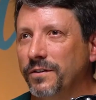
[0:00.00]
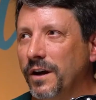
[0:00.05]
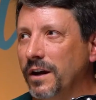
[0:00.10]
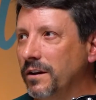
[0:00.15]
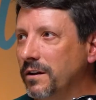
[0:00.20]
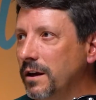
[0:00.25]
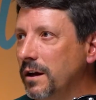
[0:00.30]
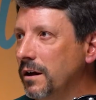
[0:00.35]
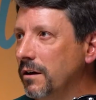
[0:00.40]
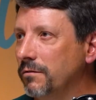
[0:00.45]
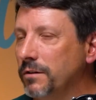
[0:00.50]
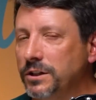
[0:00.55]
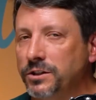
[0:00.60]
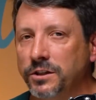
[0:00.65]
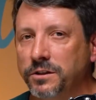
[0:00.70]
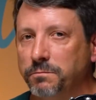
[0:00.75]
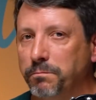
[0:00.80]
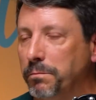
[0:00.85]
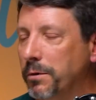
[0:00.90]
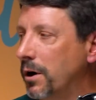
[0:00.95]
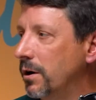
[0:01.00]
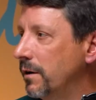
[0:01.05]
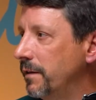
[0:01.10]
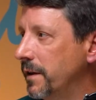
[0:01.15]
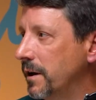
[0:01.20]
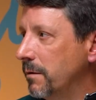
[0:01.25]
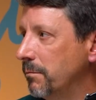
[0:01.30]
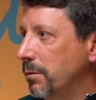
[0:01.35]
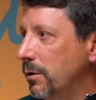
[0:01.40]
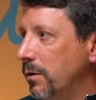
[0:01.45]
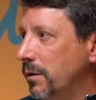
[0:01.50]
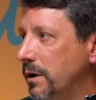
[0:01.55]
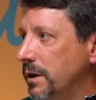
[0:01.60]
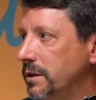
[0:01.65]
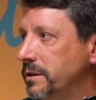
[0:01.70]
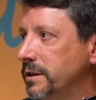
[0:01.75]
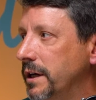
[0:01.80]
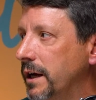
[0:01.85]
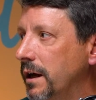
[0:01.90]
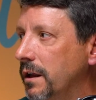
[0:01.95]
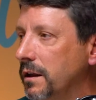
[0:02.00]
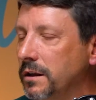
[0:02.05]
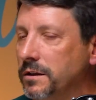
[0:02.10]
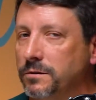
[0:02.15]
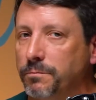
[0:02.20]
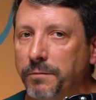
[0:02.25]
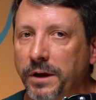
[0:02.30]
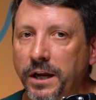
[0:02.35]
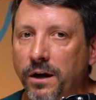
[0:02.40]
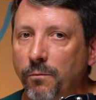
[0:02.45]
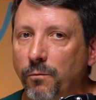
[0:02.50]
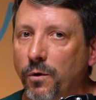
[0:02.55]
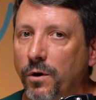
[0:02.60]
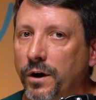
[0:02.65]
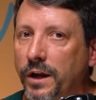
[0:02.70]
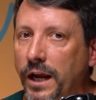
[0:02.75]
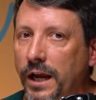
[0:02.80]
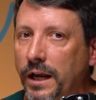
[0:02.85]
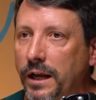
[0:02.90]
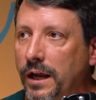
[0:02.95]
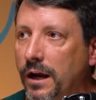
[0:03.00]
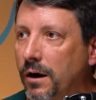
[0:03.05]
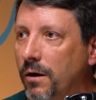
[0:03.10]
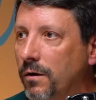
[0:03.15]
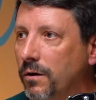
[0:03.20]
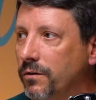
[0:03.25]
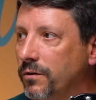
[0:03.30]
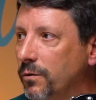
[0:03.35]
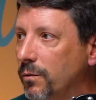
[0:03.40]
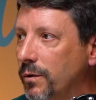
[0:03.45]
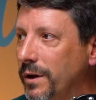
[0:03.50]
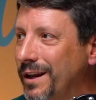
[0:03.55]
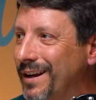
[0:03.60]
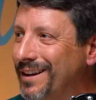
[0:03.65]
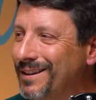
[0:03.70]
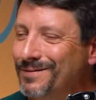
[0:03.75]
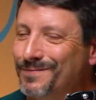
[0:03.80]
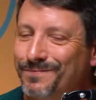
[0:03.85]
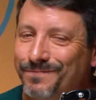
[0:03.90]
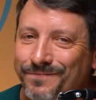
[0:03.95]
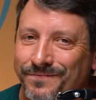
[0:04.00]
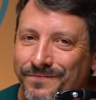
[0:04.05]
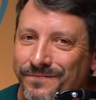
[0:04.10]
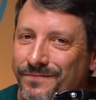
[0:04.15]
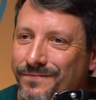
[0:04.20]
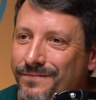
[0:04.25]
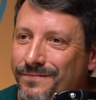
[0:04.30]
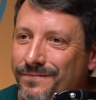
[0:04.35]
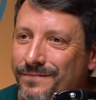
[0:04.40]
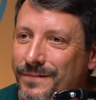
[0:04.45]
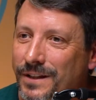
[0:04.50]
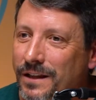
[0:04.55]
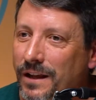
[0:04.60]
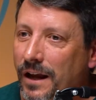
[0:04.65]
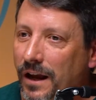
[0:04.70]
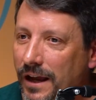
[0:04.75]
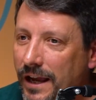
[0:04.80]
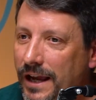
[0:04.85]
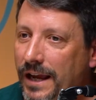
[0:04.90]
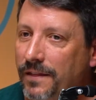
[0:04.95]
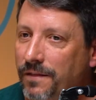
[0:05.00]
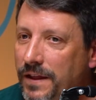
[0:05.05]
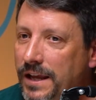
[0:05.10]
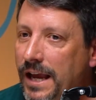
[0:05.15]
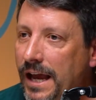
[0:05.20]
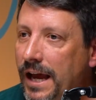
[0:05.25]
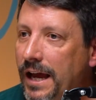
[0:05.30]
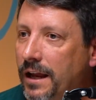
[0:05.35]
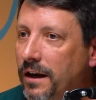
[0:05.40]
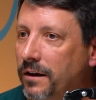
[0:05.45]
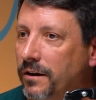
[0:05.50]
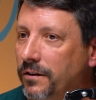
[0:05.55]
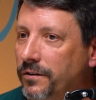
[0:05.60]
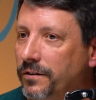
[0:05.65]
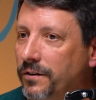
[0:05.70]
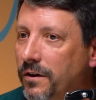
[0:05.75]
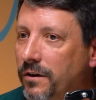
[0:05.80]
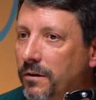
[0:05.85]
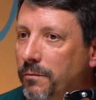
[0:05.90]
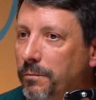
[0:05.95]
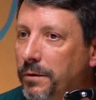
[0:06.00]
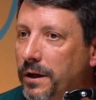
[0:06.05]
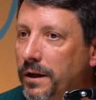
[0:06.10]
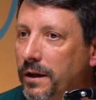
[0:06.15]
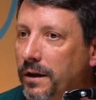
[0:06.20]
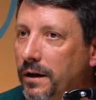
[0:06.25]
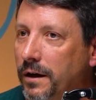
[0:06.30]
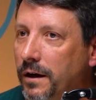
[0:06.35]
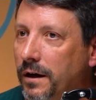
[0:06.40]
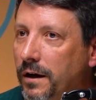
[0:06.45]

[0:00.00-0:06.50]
idea of let's just burn the employees out. Let's make them work 80 hours a week. in the end, it's going to be,